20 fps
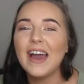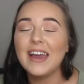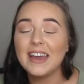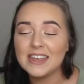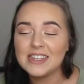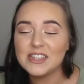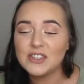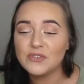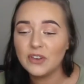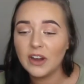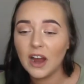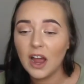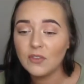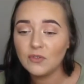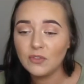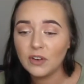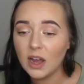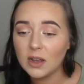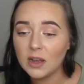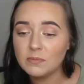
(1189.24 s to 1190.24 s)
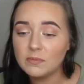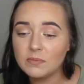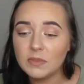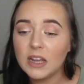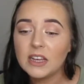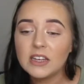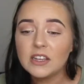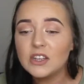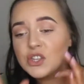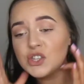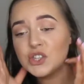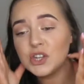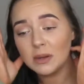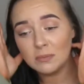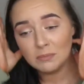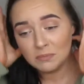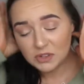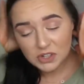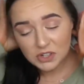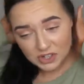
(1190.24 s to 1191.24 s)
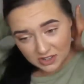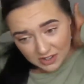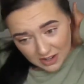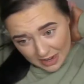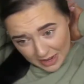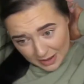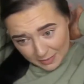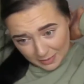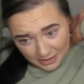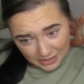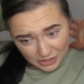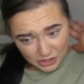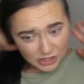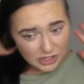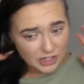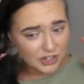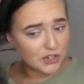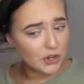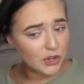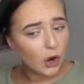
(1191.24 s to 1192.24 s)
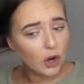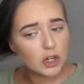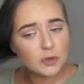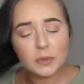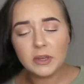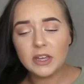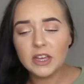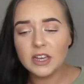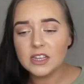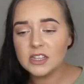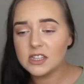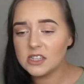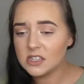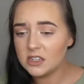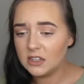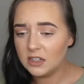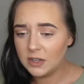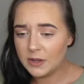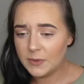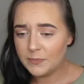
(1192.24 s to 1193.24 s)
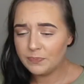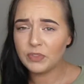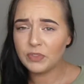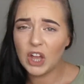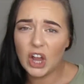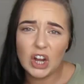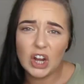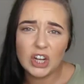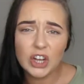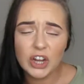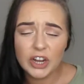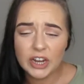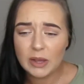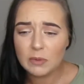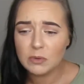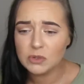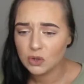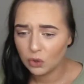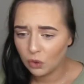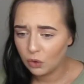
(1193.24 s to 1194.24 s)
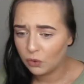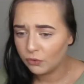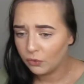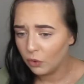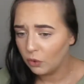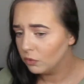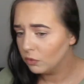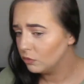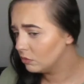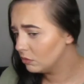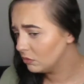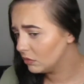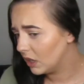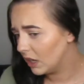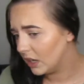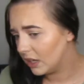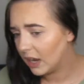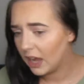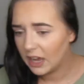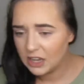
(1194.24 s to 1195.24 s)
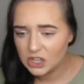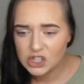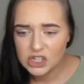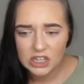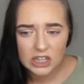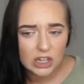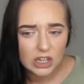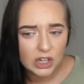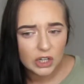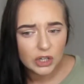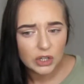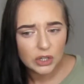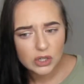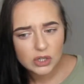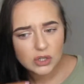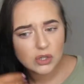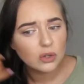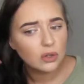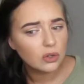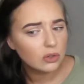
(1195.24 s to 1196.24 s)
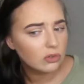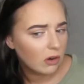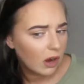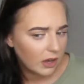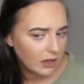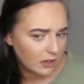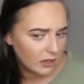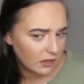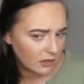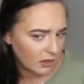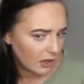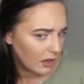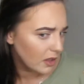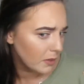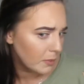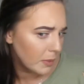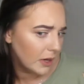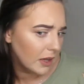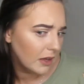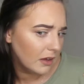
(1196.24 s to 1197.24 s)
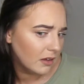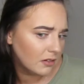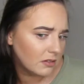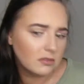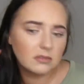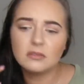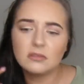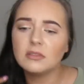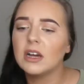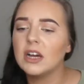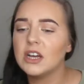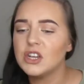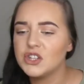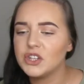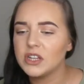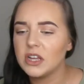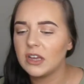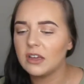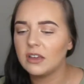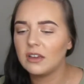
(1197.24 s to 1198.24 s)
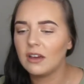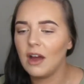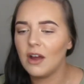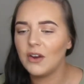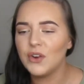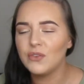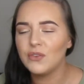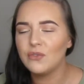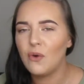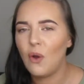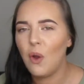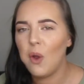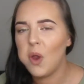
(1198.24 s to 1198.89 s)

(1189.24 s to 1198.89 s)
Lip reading: I'm like stumped. I'm actually shocked because earlier it was awful and actually looks alright at the minute. I actually kind